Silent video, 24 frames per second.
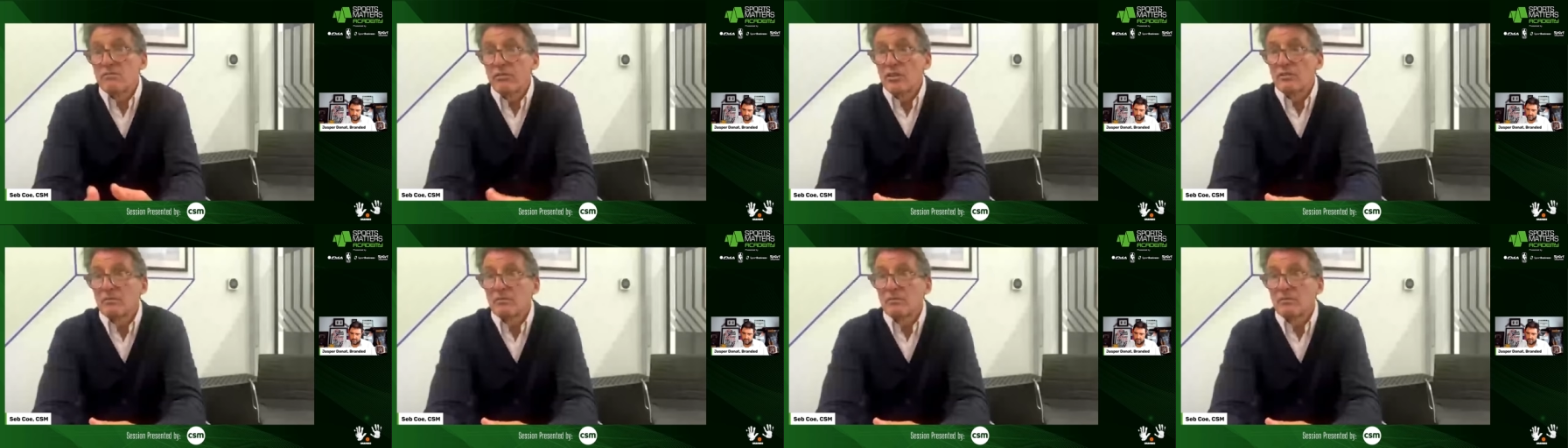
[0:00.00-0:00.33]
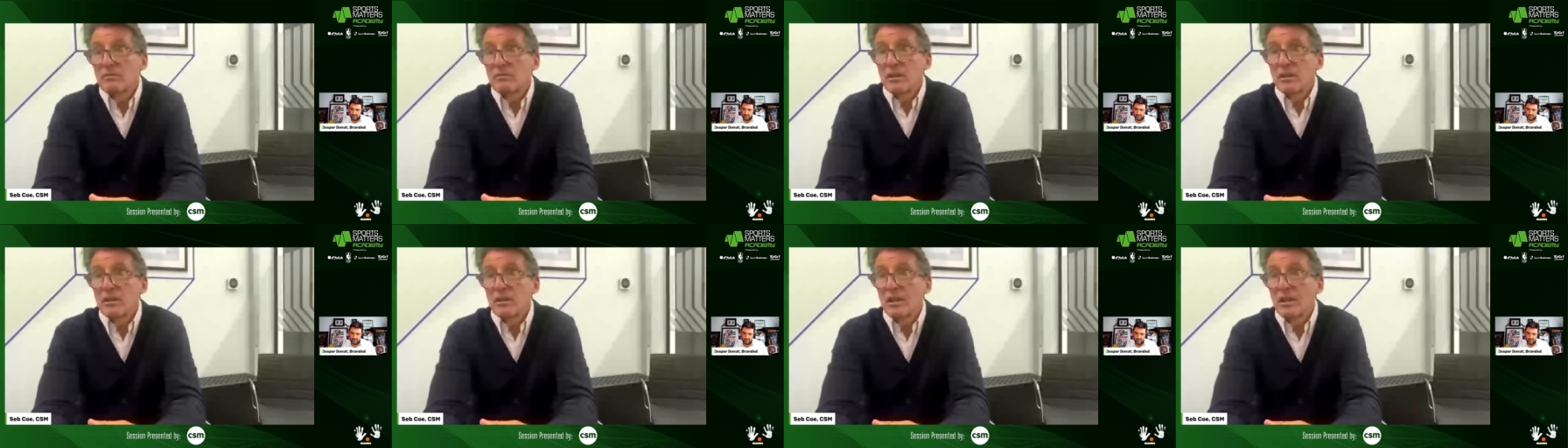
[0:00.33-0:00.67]

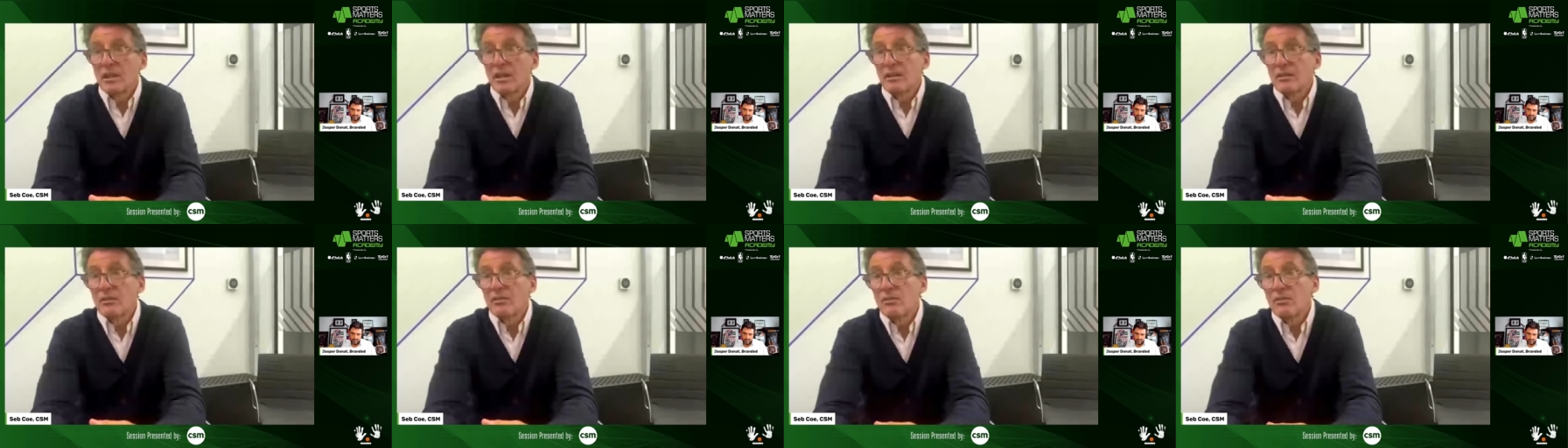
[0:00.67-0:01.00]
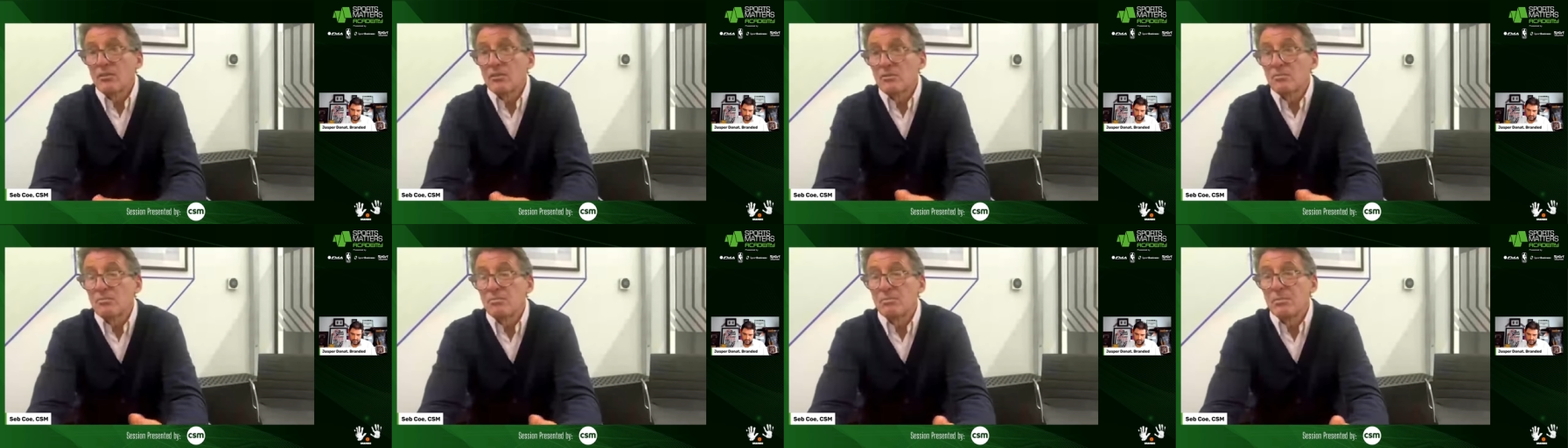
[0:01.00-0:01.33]
hurtling across
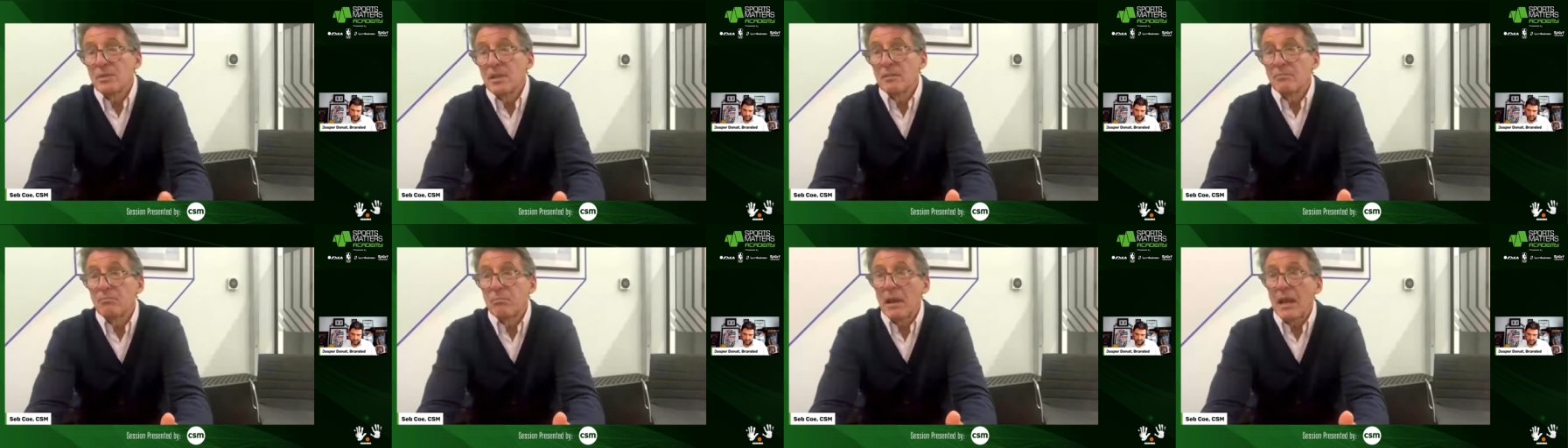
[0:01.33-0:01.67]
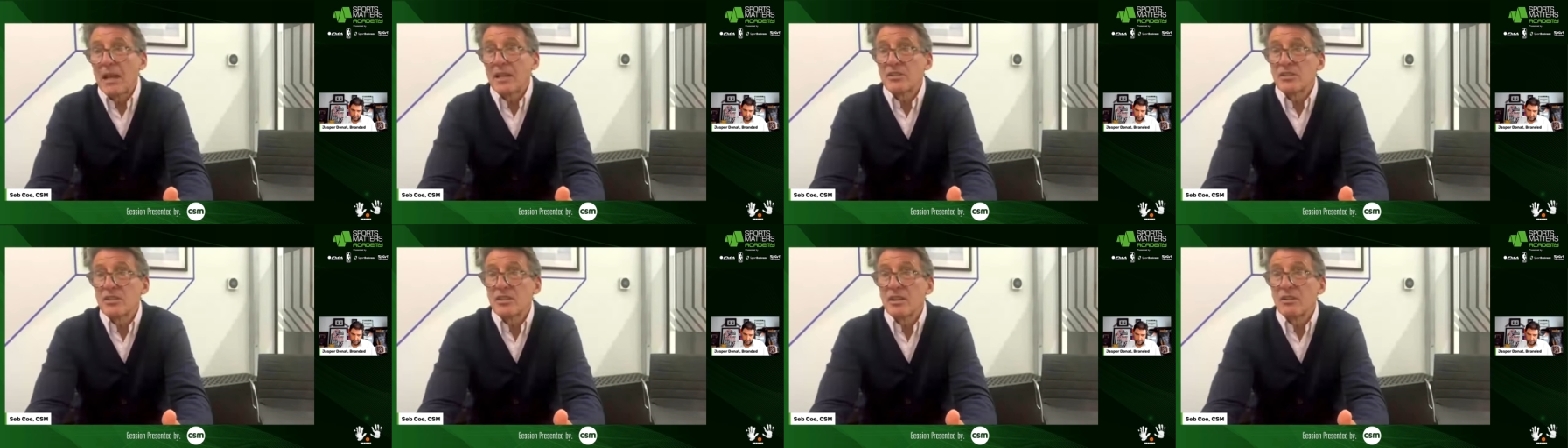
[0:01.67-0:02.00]
big
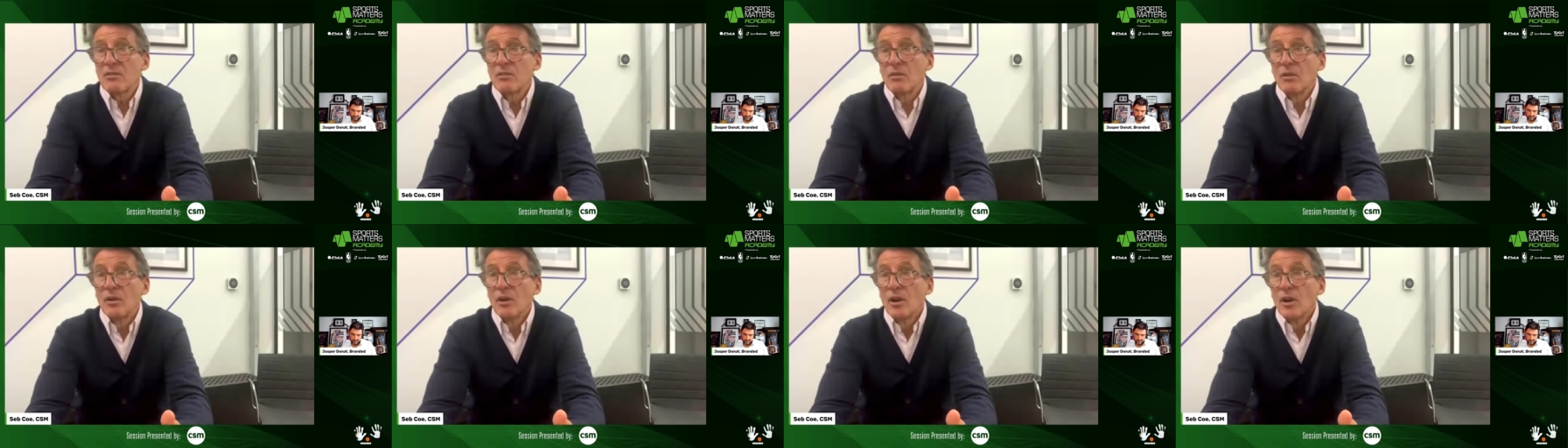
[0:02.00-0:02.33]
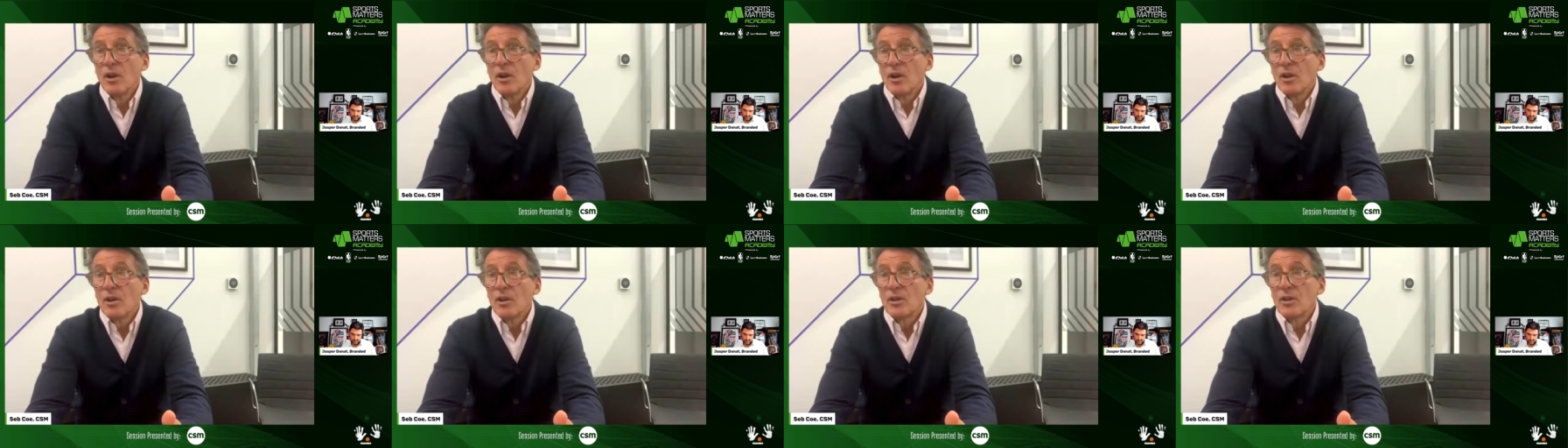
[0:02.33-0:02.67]
plastic, you
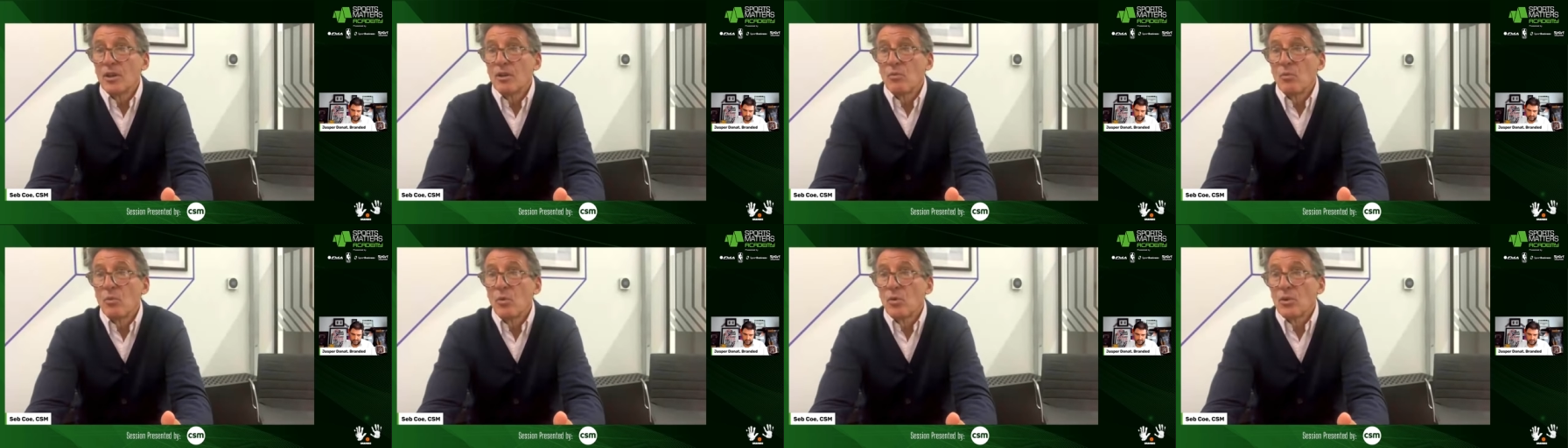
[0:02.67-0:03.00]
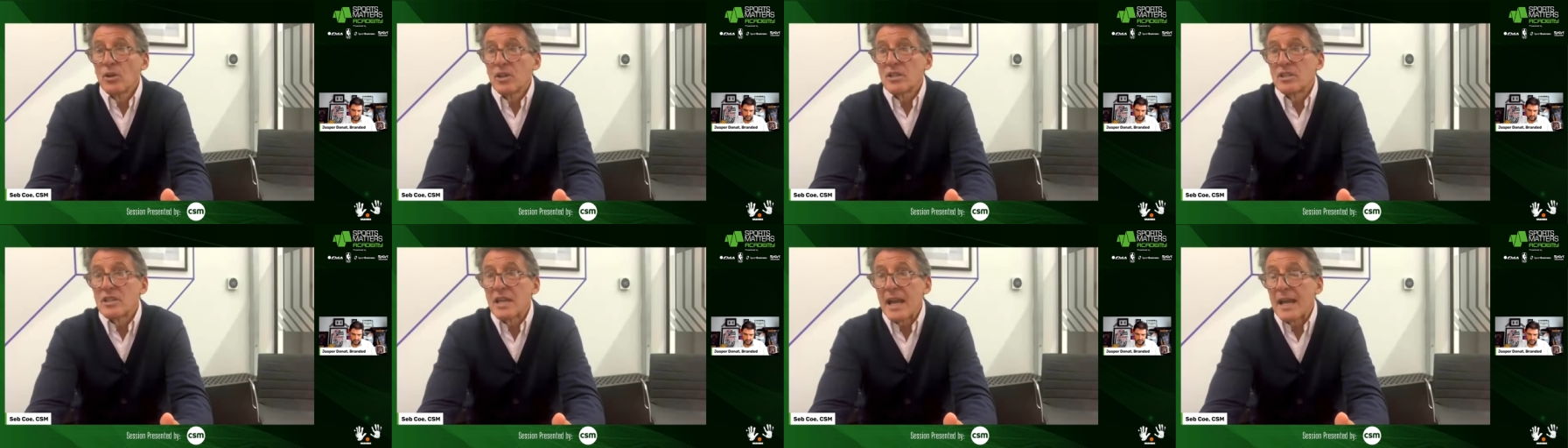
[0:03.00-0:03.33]
know,
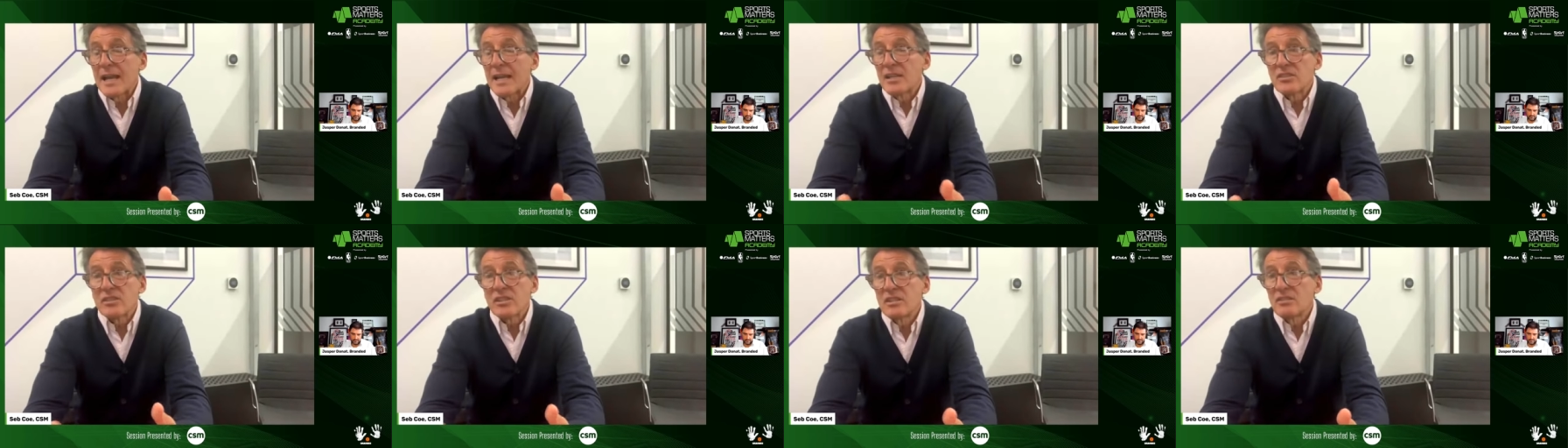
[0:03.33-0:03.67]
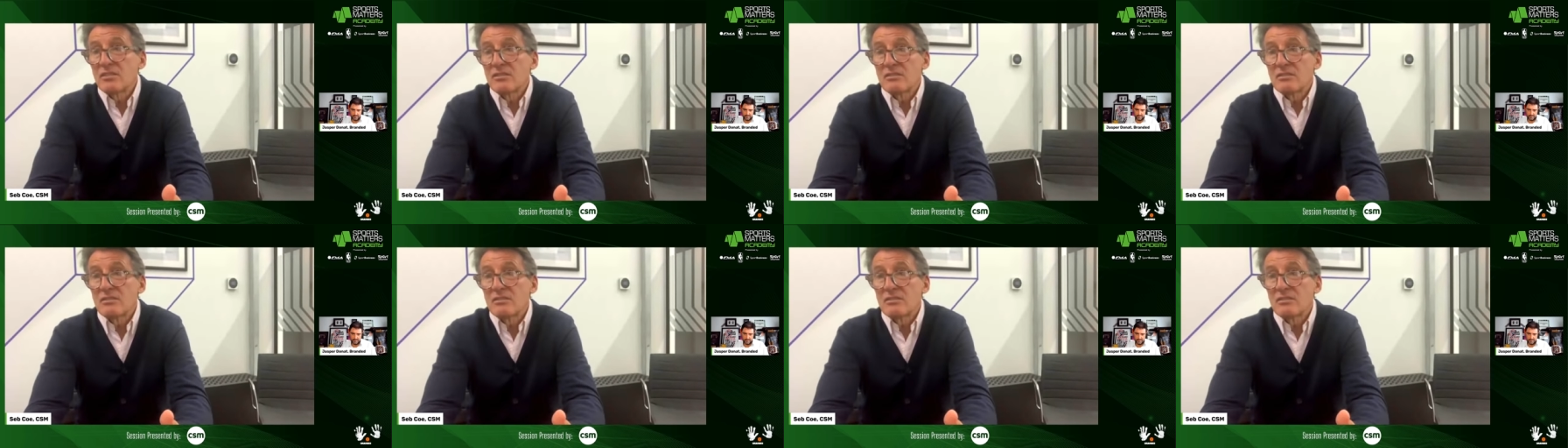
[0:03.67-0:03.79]
water tanks.